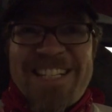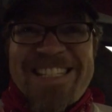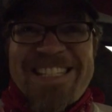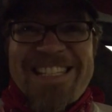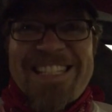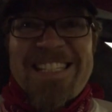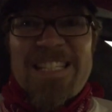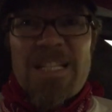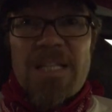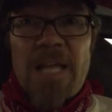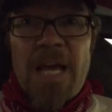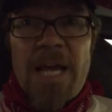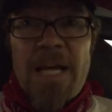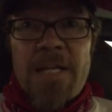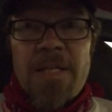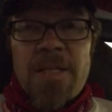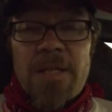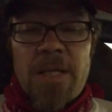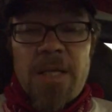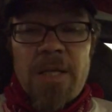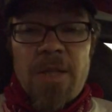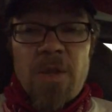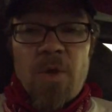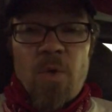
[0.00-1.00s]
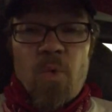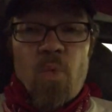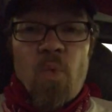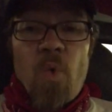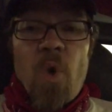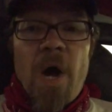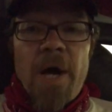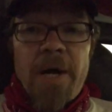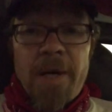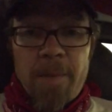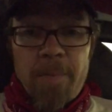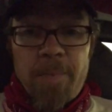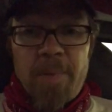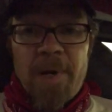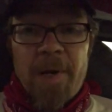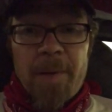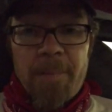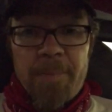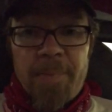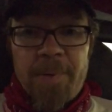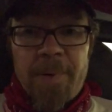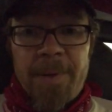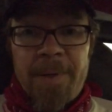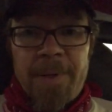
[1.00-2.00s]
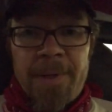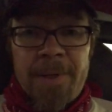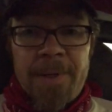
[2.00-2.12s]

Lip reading: is it's likely the water pump,